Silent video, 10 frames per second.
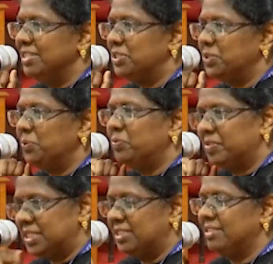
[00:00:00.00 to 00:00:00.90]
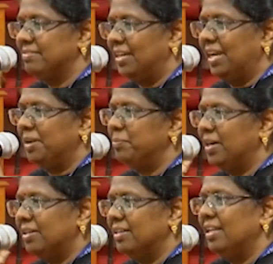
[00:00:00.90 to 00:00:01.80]
So first, I,
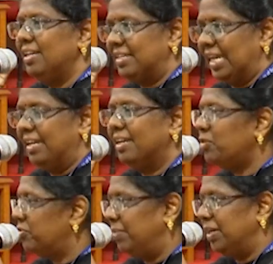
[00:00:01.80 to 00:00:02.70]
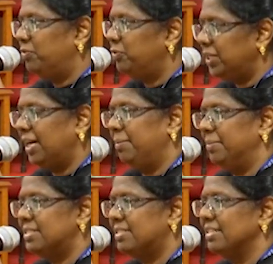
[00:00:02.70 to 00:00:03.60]
I'll take care of my food
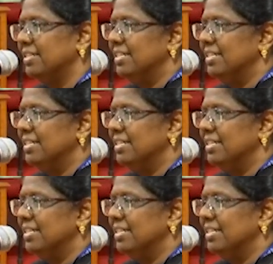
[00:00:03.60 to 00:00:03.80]
habits.